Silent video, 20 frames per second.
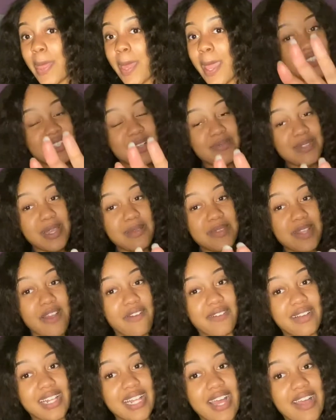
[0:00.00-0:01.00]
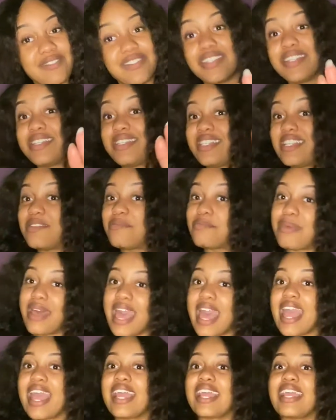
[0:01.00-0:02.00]
sometimes I really have to just sit
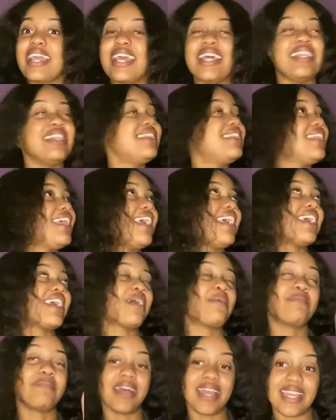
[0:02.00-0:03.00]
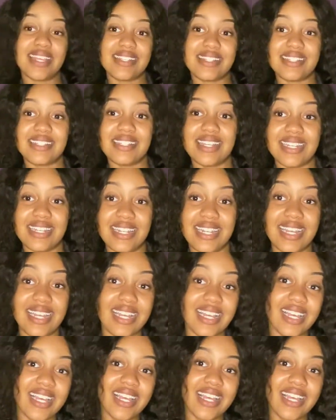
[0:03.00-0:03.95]
back and think. I'm like, Sydney,